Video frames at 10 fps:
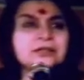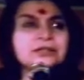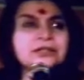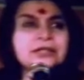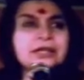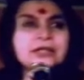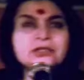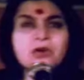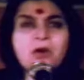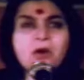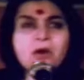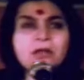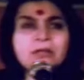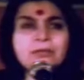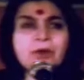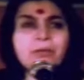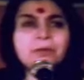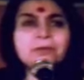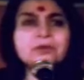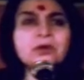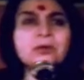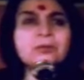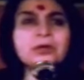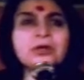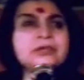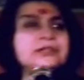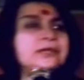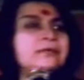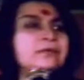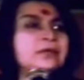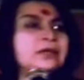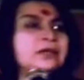She takes all the problems upon herself.